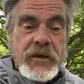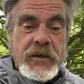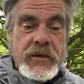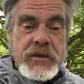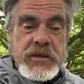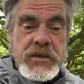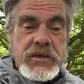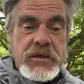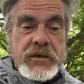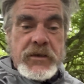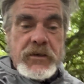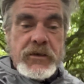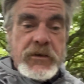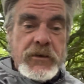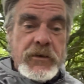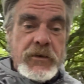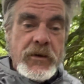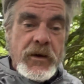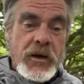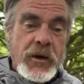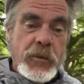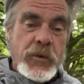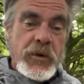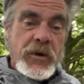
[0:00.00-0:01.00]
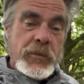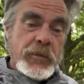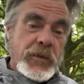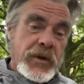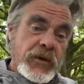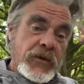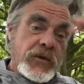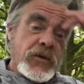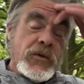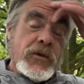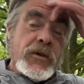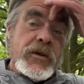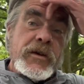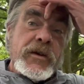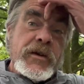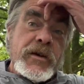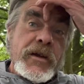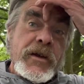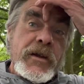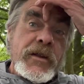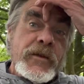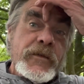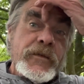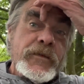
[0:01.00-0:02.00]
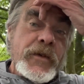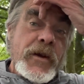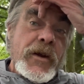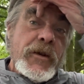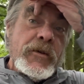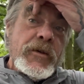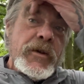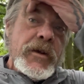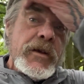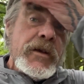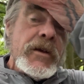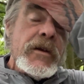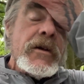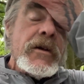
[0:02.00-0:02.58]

So I want to make sure I can get the ferry.